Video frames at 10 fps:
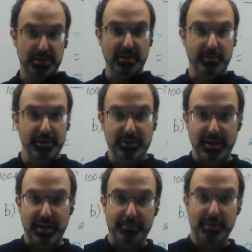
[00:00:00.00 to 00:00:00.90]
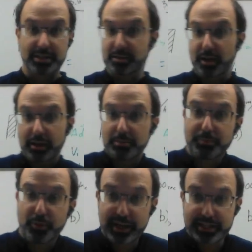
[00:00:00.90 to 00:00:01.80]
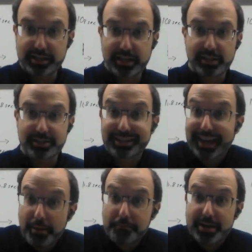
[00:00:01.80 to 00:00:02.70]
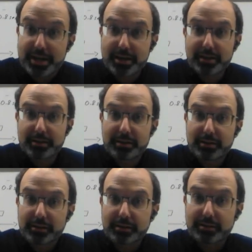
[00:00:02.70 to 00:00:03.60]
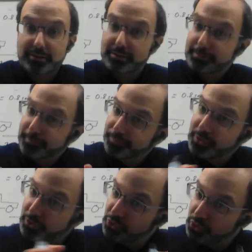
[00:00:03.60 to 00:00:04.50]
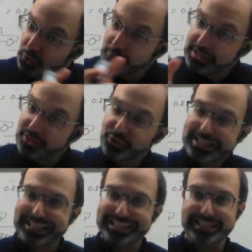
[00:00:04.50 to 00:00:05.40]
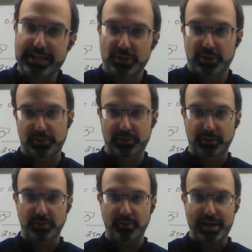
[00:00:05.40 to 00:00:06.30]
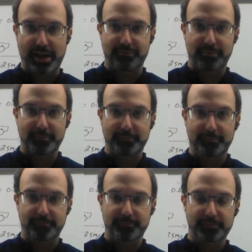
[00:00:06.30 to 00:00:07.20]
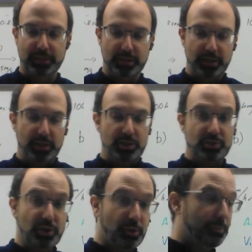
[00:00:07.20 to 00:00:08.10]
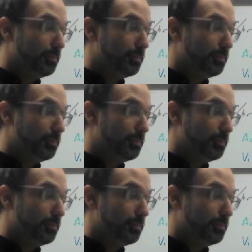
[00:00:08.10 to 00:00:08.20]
some other time. It's not going to be 0.8 seconds. It can't be, because they're two different sections to the graph. So